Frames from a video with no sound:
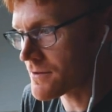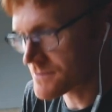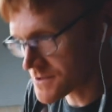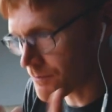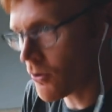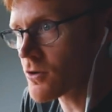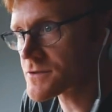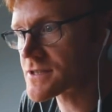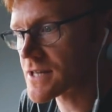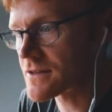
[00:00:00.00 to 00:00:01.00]
that
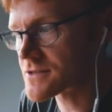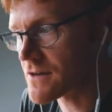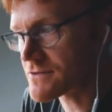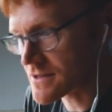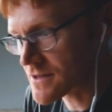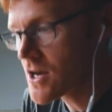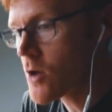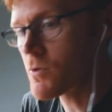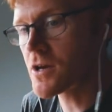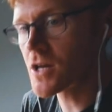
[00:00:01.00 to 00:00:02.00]
supports this kind of services,
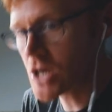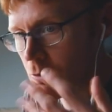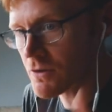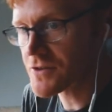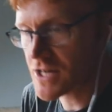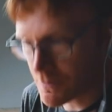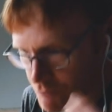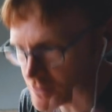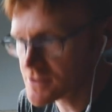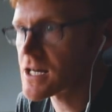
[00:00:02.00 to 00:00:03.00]
we're going to go on to kind of
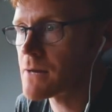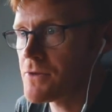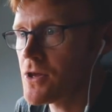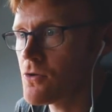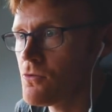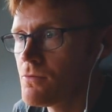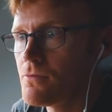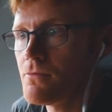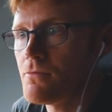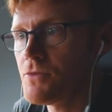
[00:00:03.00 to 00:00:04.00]
prototype new,
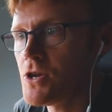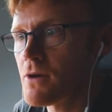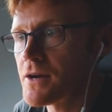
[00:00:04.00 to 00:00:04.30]
new